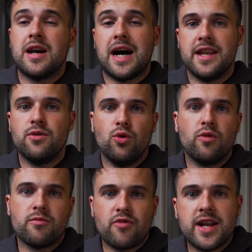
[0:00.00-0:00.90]
I now know
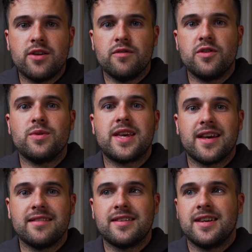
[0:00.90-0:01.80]
from renting it over the
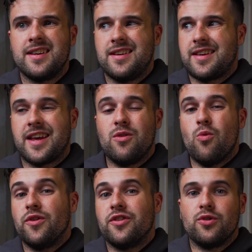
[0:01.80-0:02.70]
weekend kind of
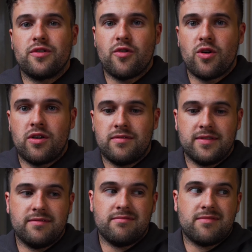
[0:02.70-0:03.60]
what to look for
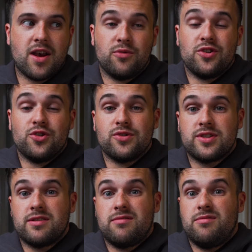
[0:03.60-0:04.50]
and how to
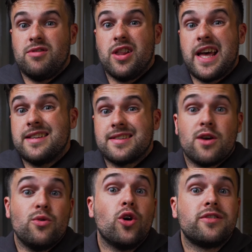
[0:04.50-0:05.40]
use the lens and
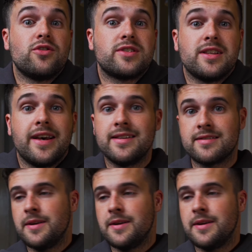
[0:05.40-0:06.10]
how not to use the lens.